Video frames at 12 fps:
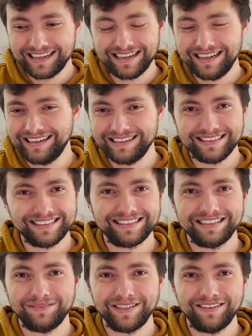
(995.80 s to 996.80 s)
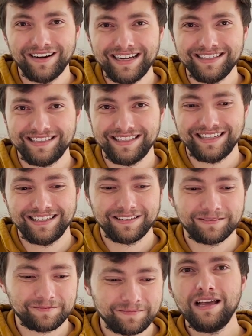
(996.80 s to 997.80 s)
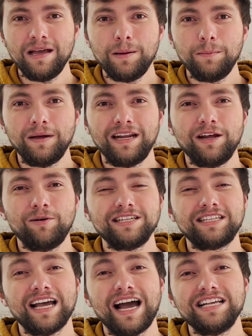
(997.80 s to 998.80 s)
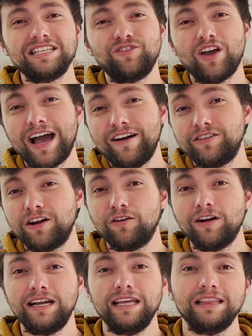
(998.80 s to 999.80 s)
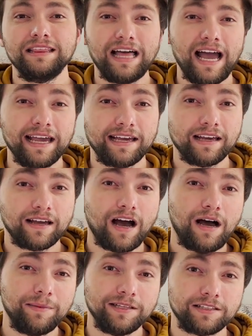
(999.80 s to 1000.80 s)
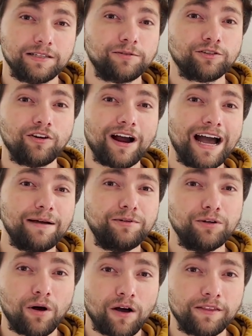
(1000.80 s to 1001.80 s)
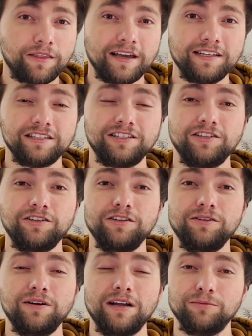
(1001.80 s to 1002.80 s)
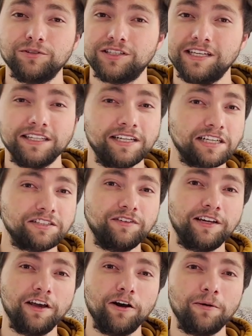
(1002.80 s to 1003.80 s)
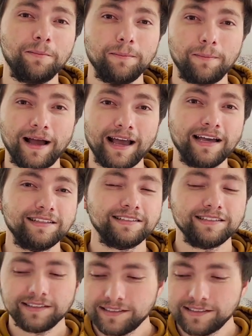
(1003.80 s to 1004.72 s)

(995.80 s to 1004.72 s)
Oh, this is going to be crazy. But anyways, guys, if you haven't already, like, comment, subscribe, do all the things that you do. And we'll see you in the next video. Bye, guys.